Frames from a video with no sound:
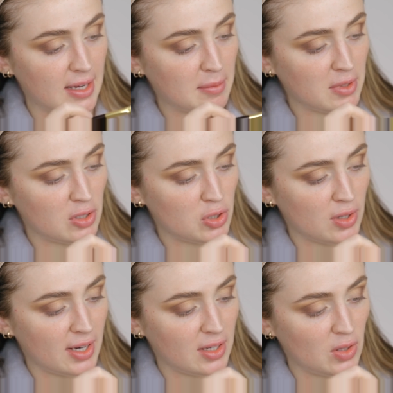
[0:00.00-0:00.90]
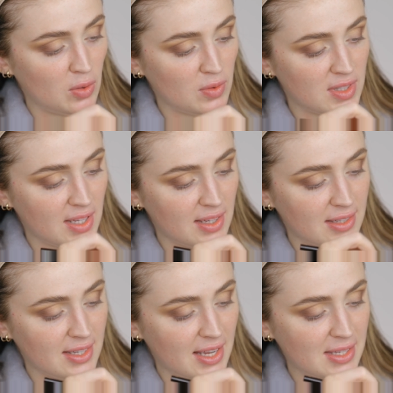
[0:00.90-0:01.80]
I'm gonna try and use
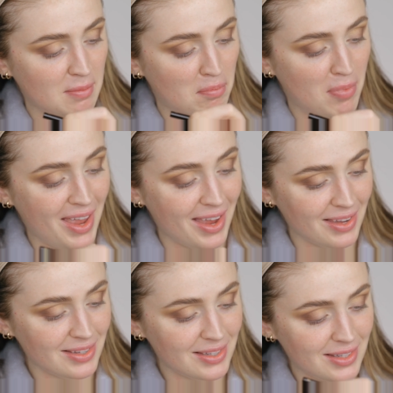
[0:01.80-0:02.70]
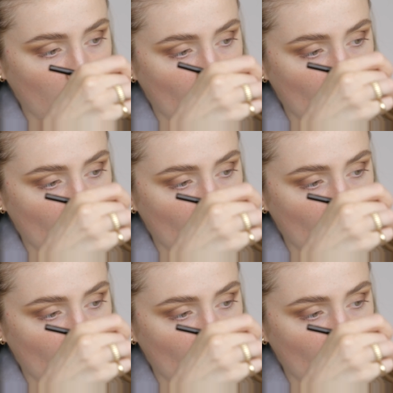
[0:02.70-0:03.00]
this as a base